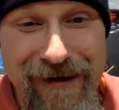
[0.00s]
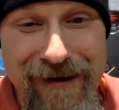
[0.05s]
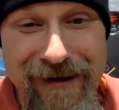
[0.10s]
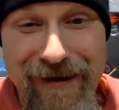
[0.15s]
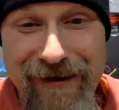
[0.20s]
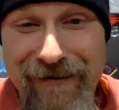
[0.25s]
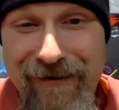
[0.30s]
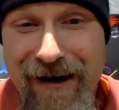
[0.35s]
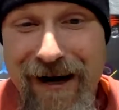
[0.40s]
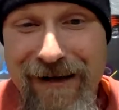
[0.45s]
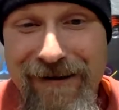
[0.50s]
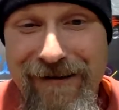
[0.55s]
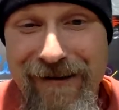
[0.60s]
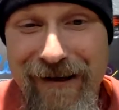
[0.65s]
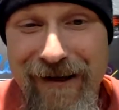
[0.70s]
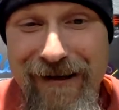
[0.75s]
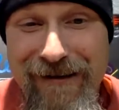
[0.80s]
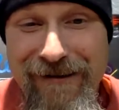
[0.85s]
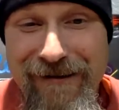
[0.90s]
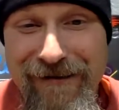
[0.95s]

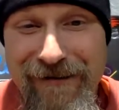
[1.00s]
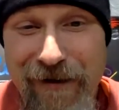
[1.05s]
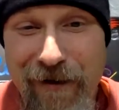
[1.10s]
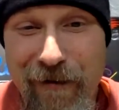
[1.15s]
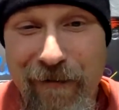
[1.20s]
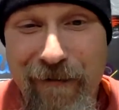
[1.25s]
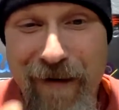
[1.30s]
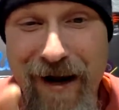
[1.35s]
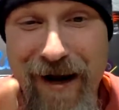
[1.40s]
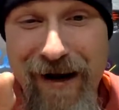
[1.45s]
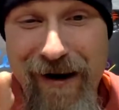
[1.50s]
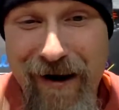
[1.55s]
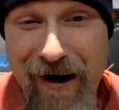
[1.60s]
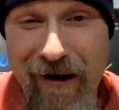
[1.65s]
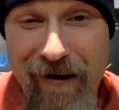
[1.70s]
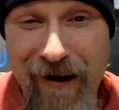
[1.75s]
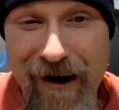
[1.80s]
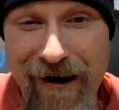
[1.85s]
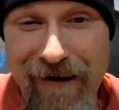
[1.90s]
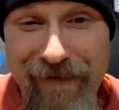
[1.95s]
Congratulations, old man.
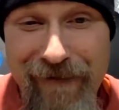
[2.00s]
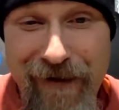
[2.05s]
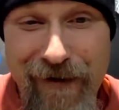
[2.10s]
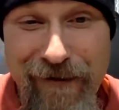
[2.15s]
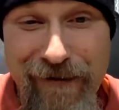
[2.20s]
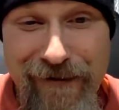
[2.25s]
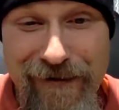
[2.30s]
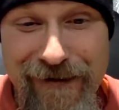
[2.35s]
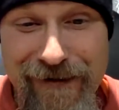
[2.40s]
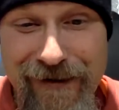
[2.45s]
I'll have those